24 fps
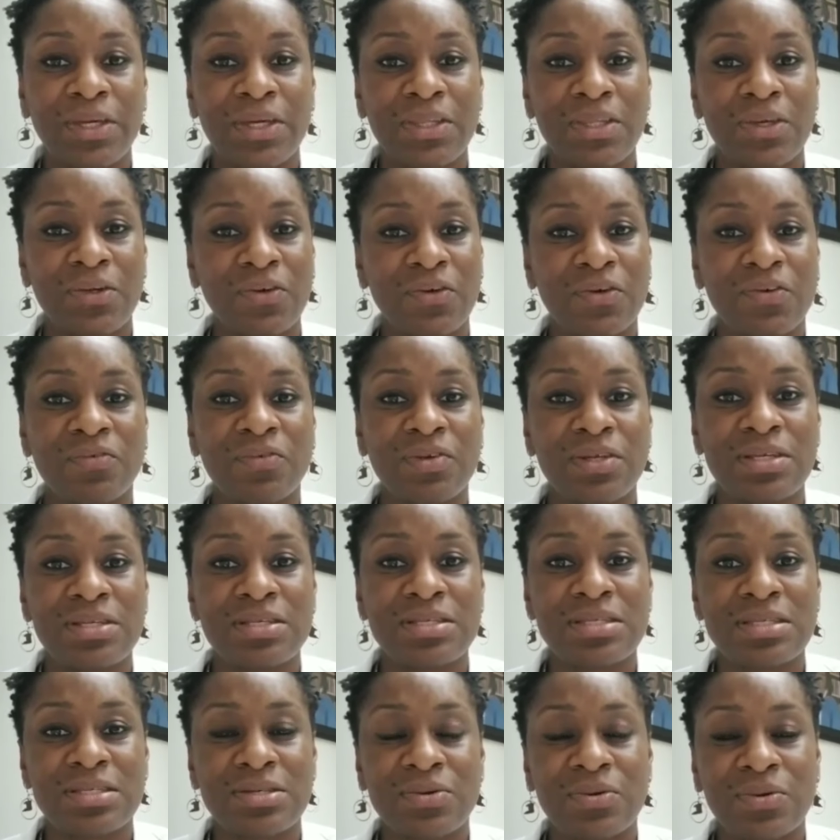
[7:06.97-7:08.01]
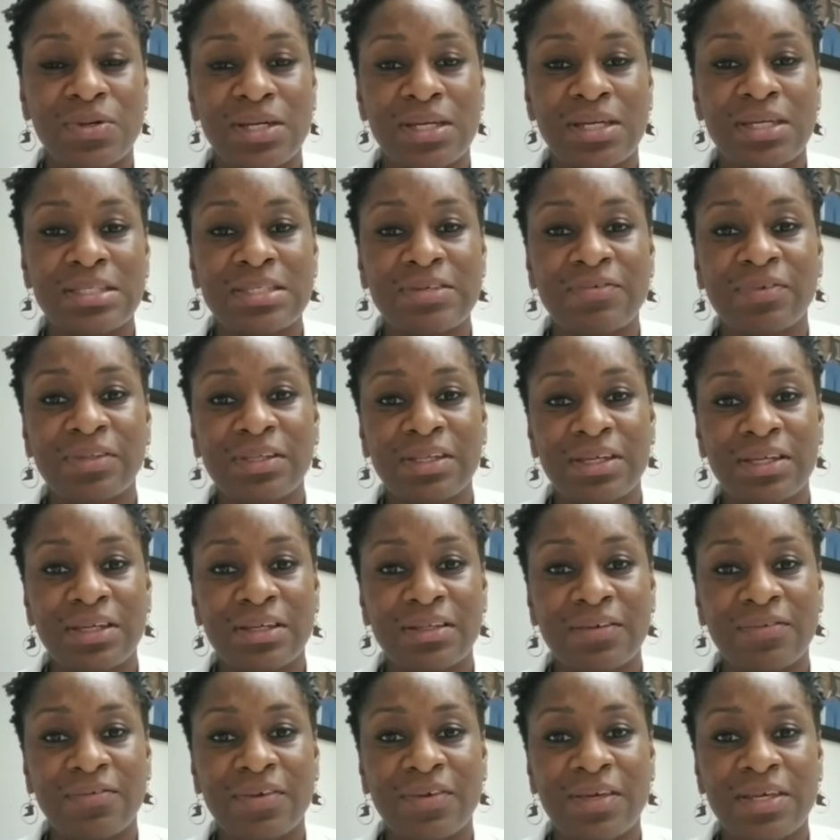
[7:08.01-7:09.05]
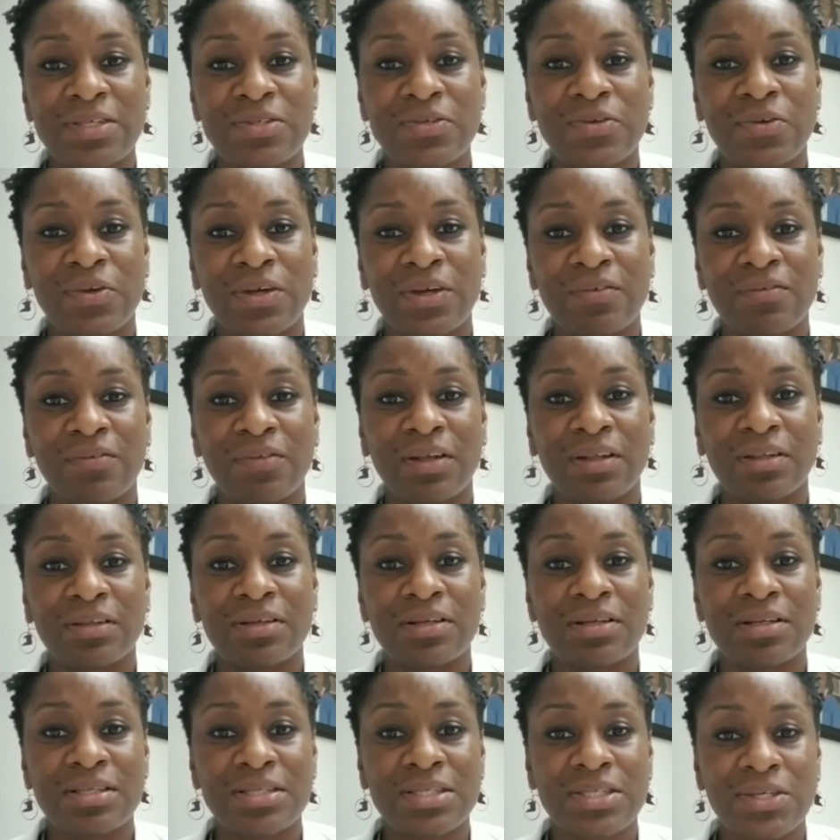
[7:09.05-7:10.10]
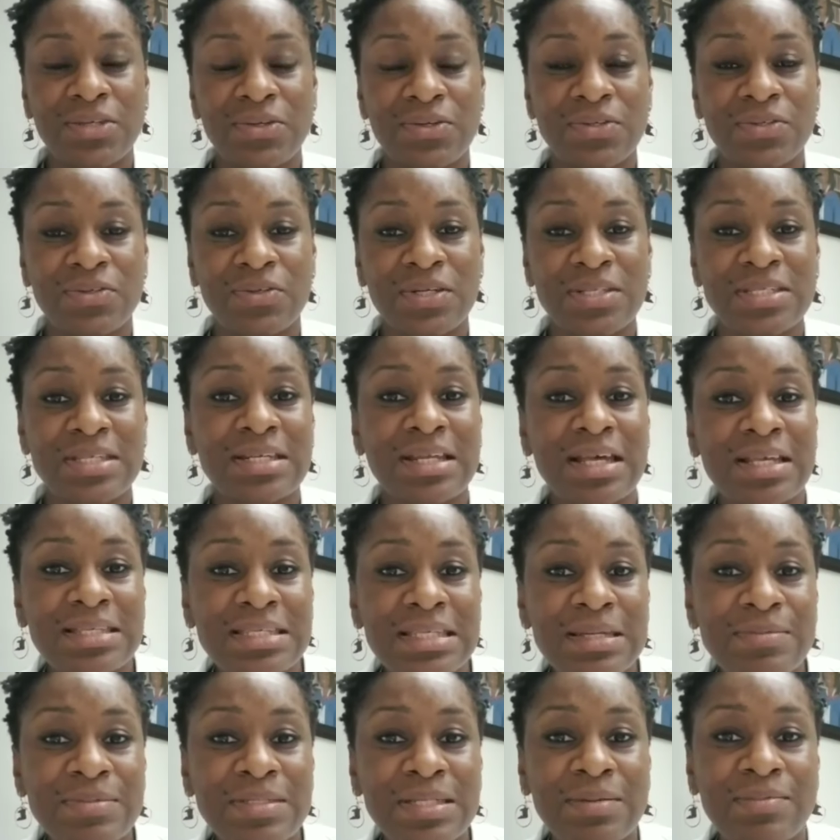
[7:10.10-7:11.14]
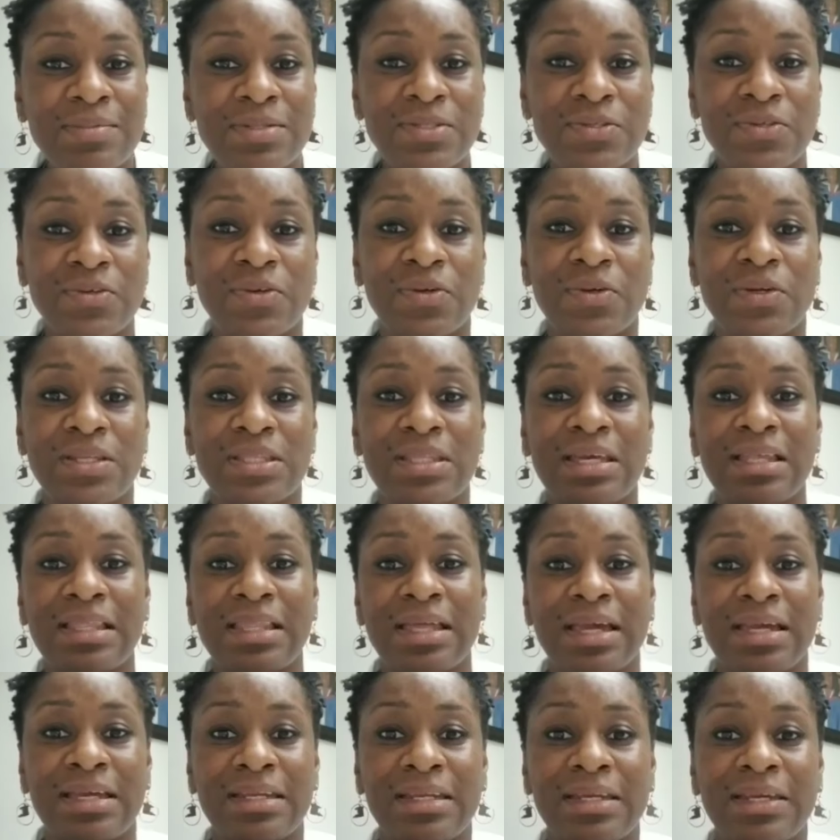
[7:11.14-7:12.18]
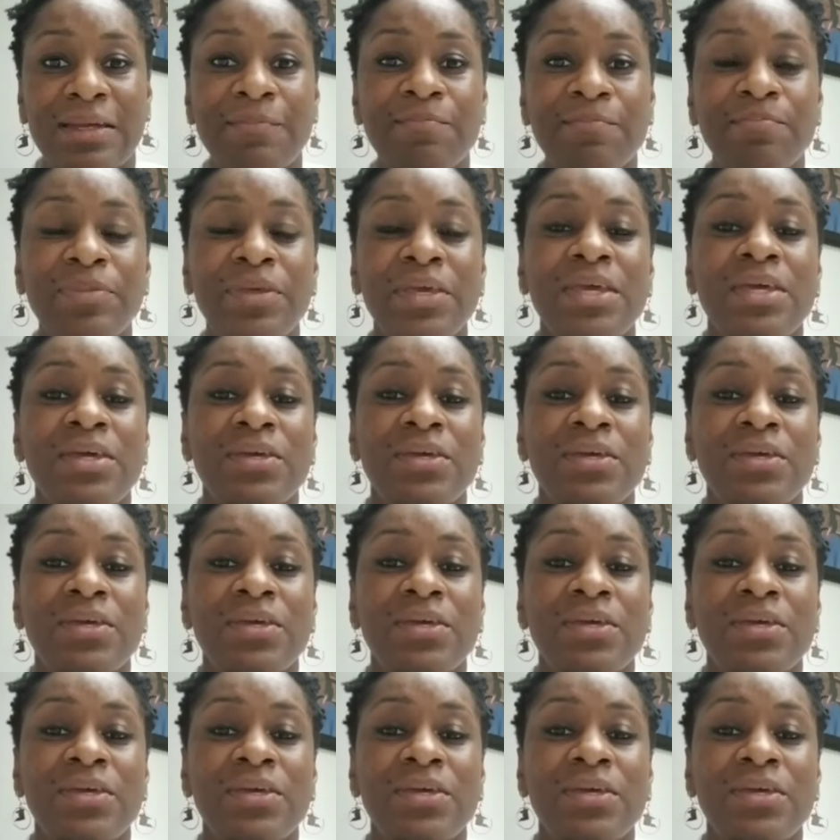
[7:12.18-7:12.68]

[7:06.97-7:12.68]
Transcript: the ovaries going into follicular phase, growing follicles, the uterus at that same time is growing the lining.